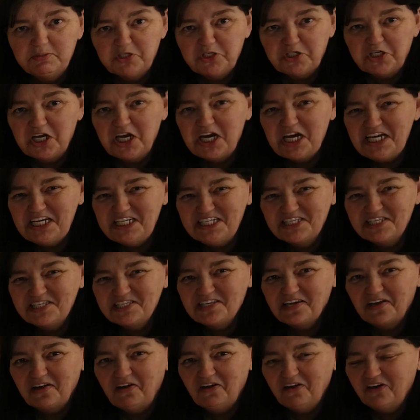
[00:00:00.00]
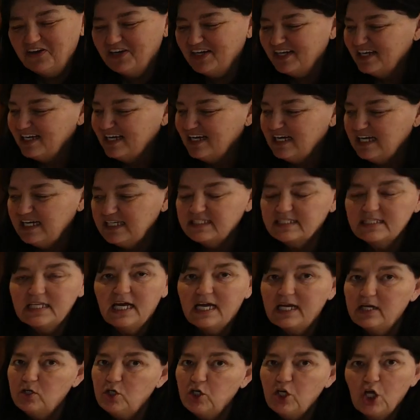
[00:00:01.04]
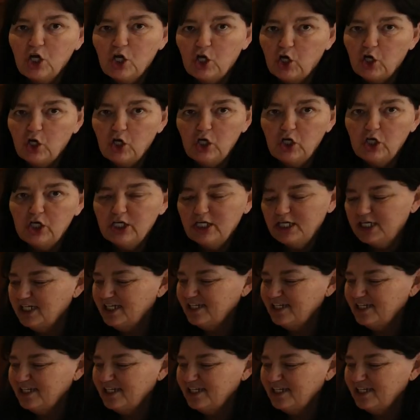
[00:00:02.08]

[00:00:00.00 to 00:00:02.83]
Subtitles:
machine, so it's like no.